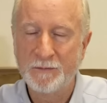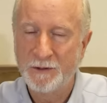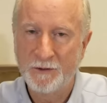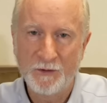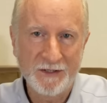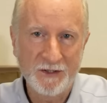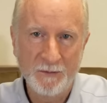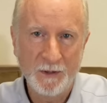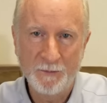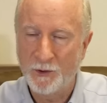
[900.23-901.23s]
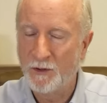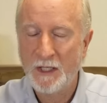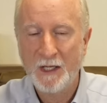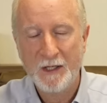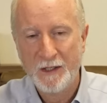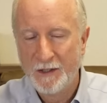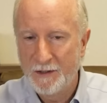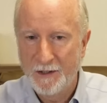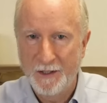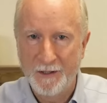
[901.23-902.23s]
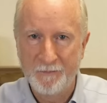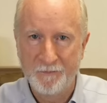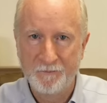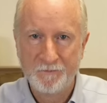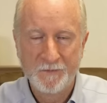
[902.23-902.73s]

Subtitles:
arresting people. Um,